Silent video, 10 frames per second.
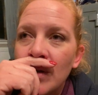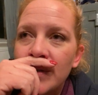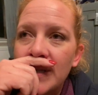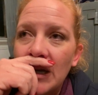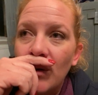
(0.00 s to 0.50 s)

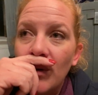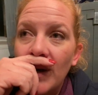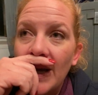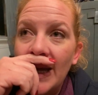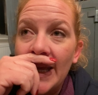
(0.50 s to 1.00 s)
So
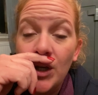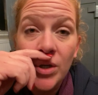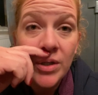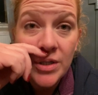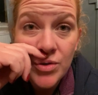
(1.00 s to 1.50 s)
he
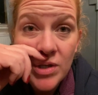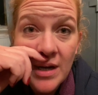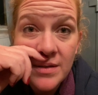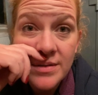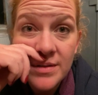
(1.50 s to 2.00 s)
could
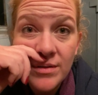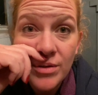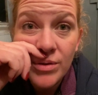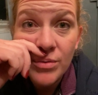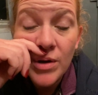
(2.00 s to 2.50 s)
just
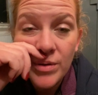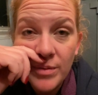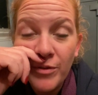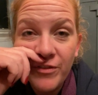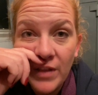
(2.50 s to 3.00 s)
throw
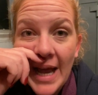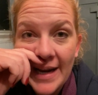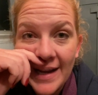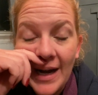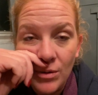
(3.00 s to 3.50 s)
them
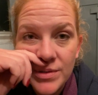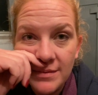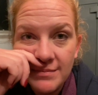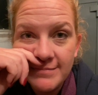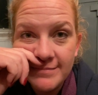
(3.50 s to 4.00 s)
flat out.
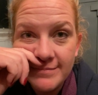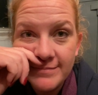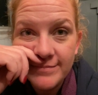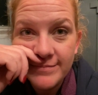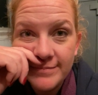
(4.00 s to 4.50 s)

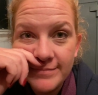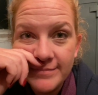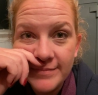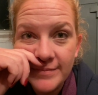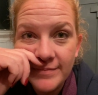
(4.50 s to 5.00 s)

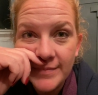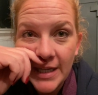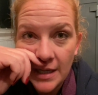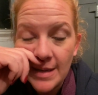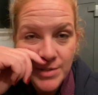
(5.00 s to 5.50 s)
He
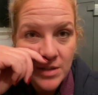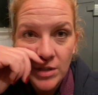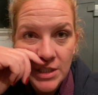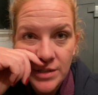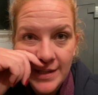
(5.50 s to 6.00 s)
could
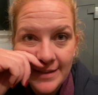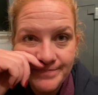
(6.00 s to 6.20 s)
absolutely do that.